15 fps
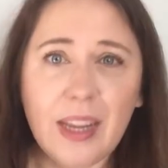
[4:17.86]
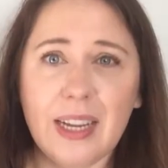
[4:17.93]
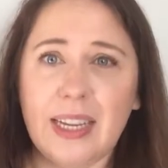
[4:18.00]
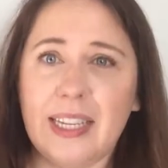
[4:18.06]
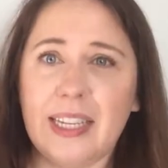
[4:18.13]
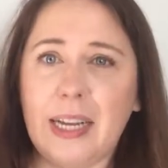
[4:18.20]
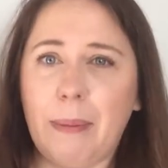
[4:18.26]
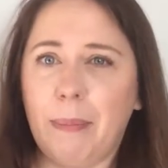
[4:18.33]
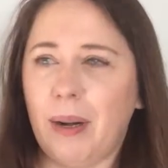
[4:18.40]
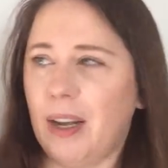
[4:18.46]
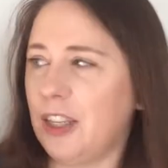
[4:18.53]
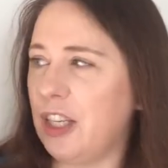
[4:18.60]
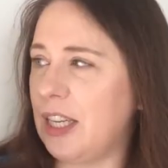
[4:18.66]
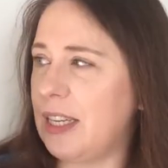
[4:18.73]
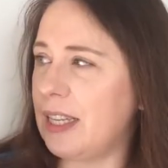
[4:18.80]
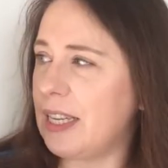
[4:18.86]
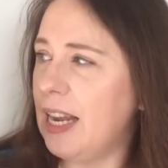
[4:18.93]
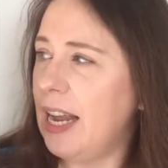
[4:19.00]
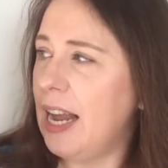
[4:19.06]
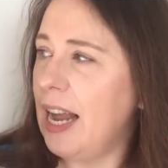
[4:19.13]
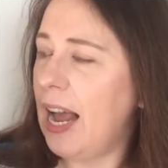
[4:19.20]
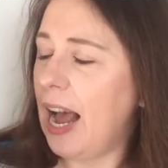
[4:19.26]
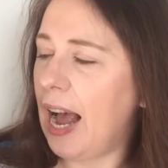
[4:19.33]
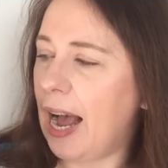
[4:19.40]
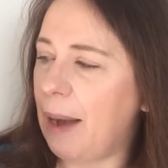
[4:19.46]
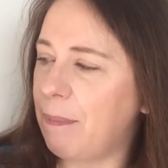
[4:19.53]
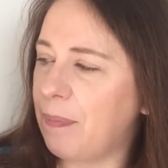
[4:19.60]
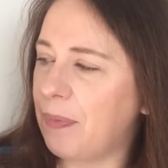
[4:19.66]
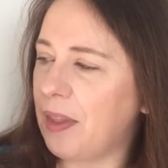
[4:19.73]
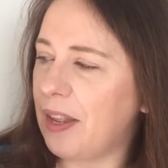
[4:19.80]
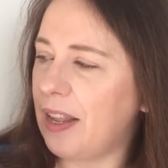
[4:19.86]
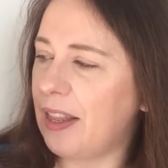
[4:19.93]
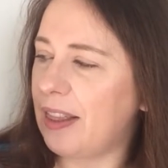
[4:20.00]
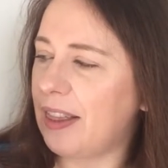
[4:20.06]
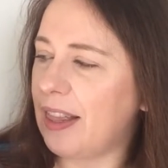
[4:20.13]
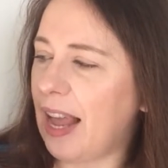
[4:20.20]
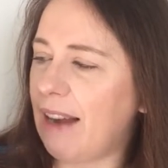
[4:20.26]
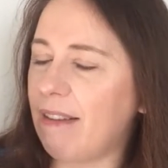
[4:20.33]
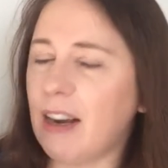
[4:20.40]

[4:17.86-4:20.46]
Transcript: assemblages. There